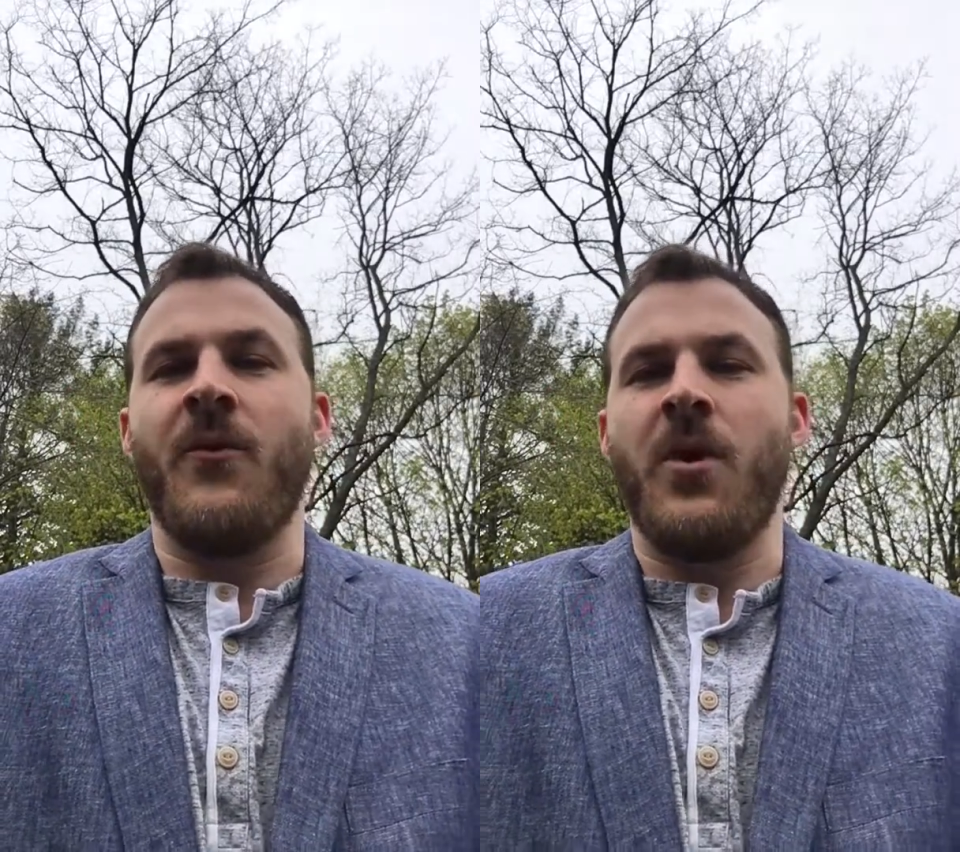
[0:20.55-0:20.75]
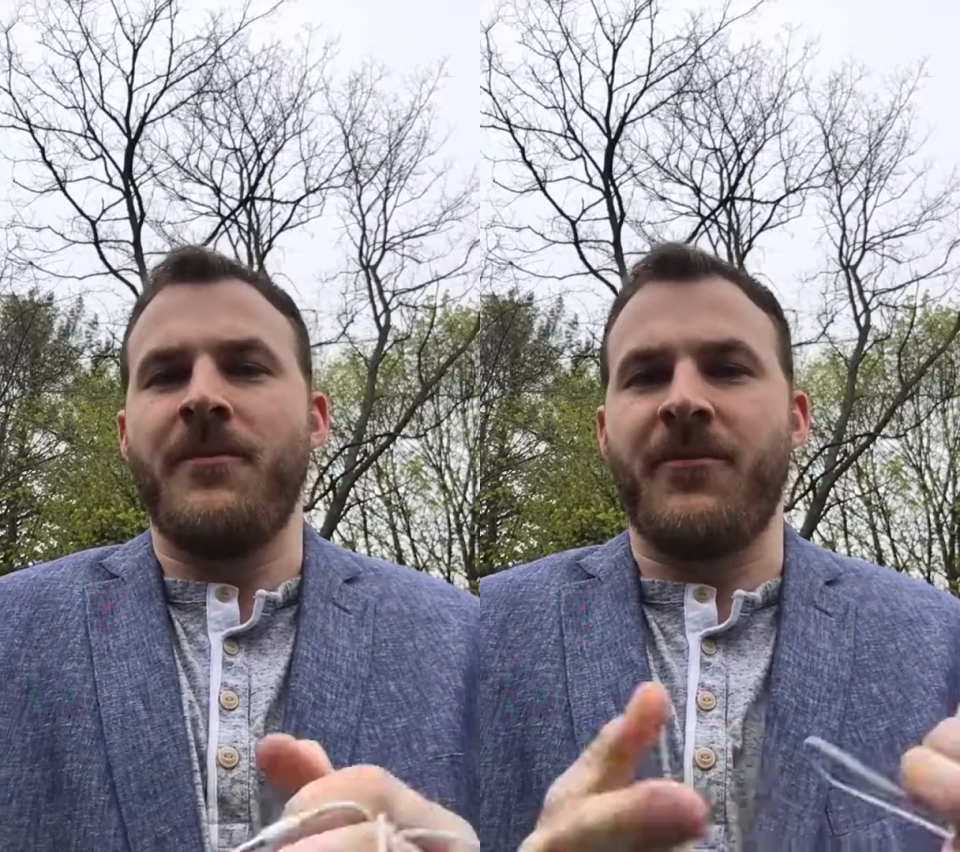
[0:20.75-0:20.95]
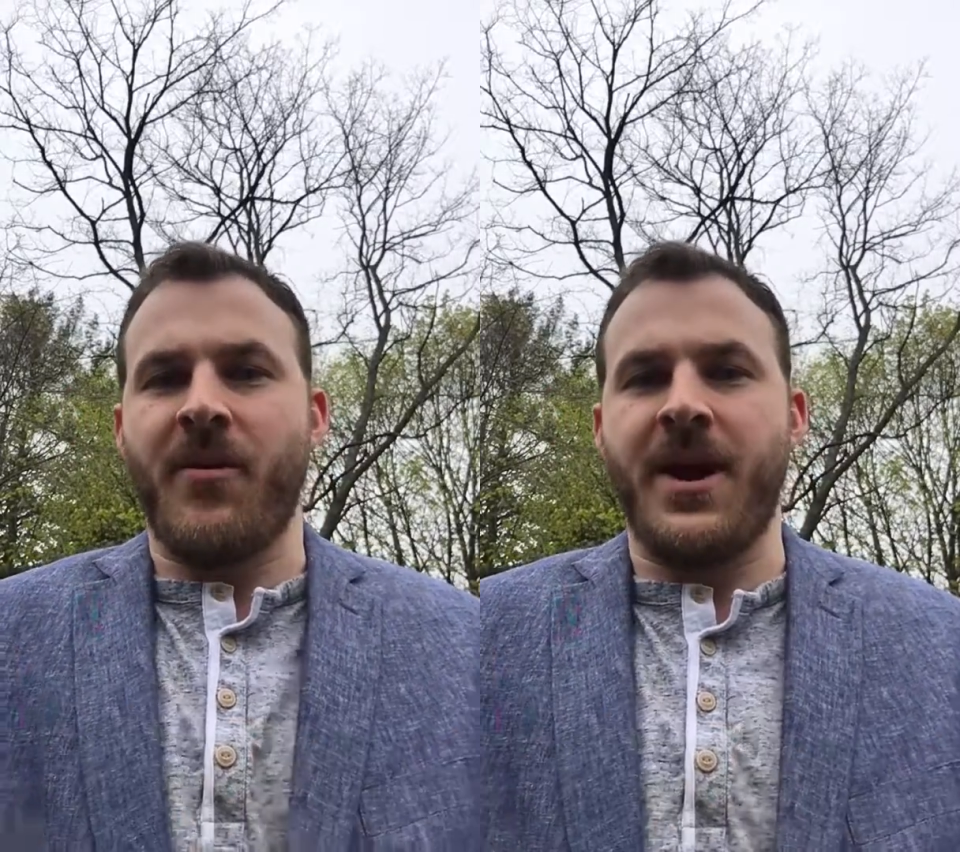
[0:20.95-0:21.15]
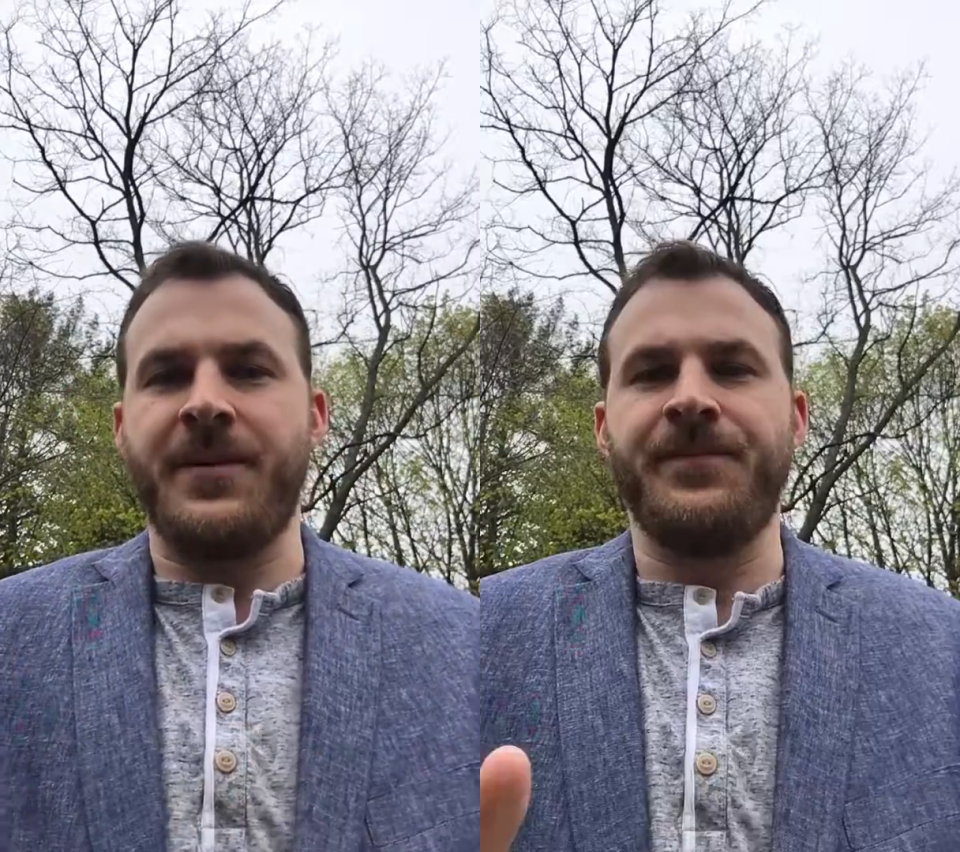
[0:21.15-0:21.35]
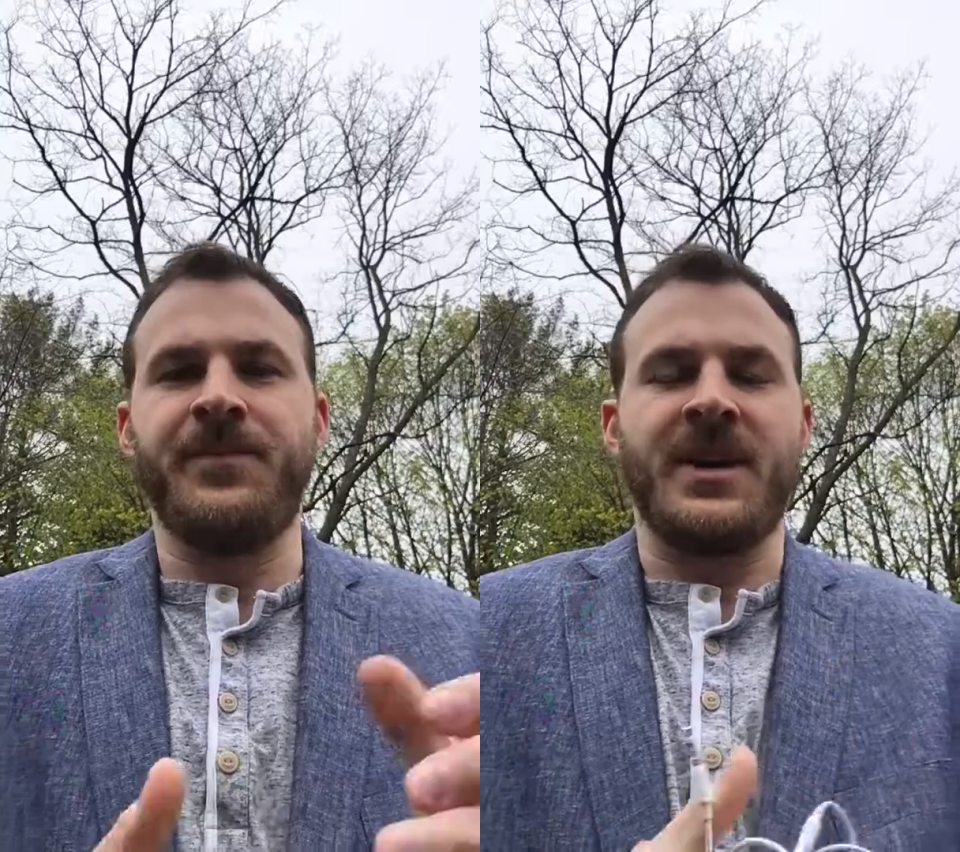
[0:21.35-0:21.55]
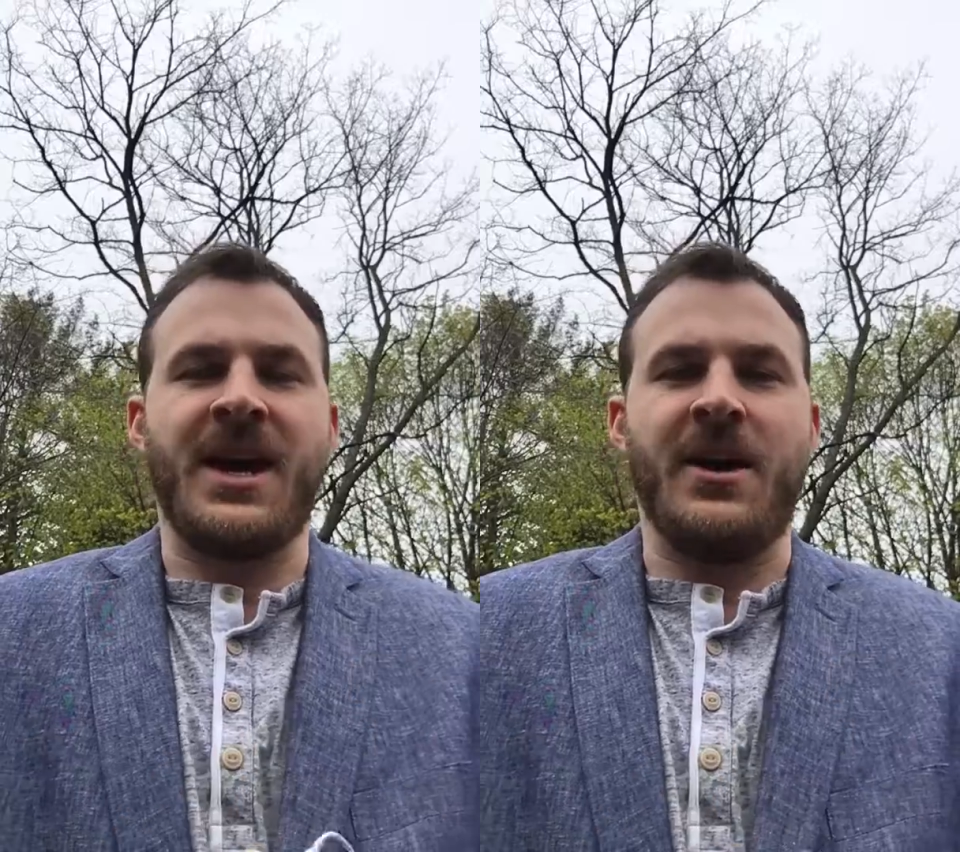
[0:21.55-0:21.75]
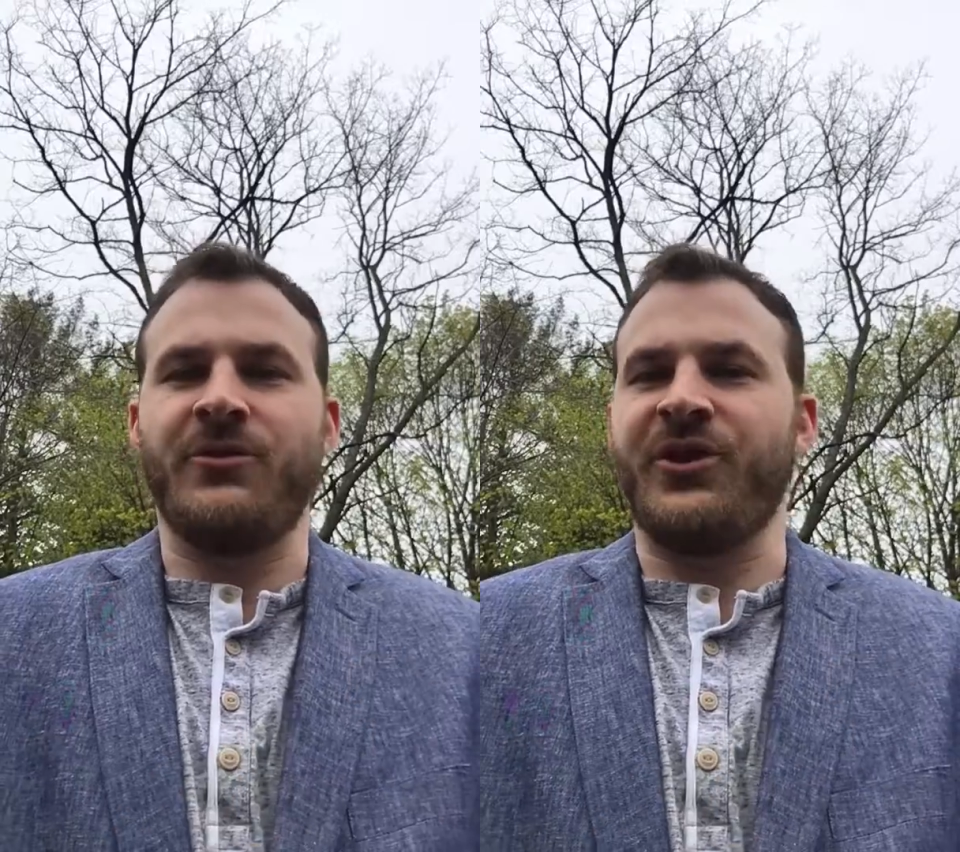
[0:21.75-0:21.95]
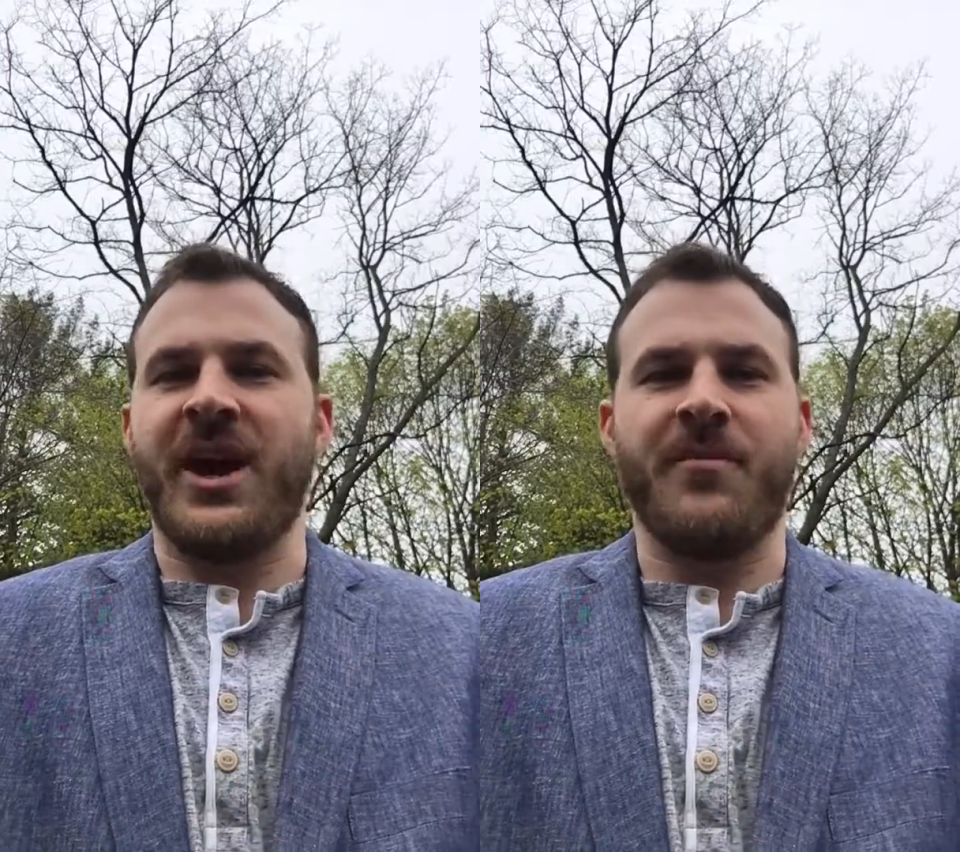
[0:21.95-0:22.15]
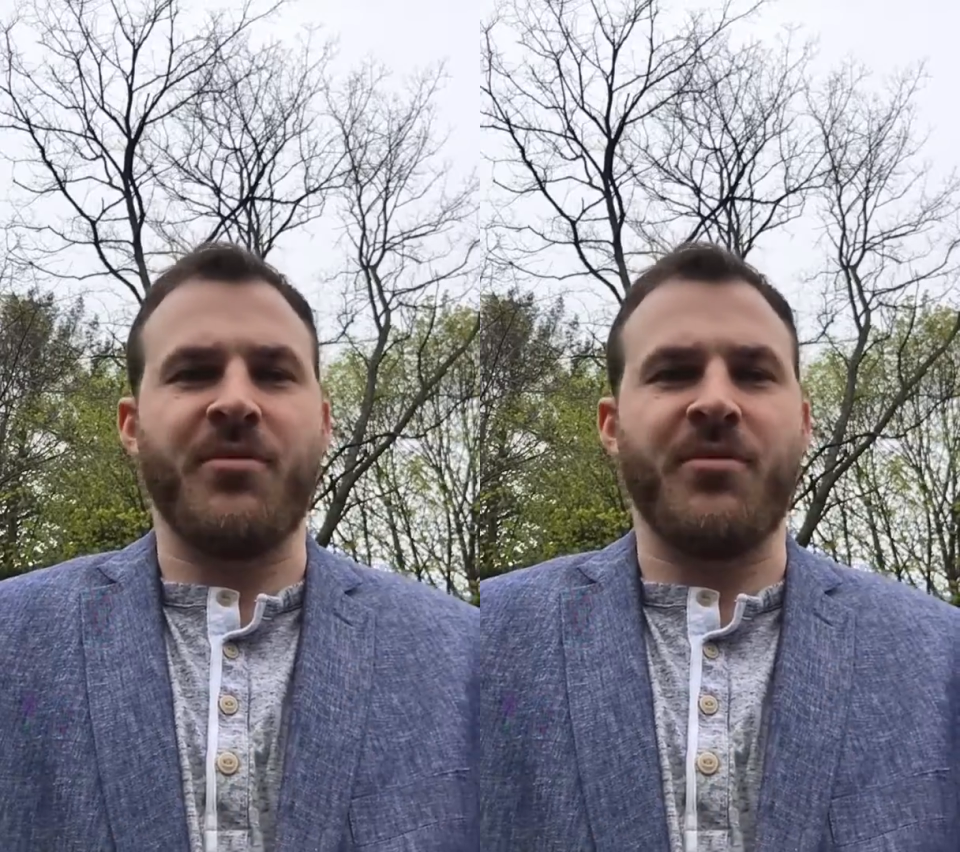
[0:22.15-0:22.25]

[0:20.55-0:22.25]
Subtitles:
form free, account check.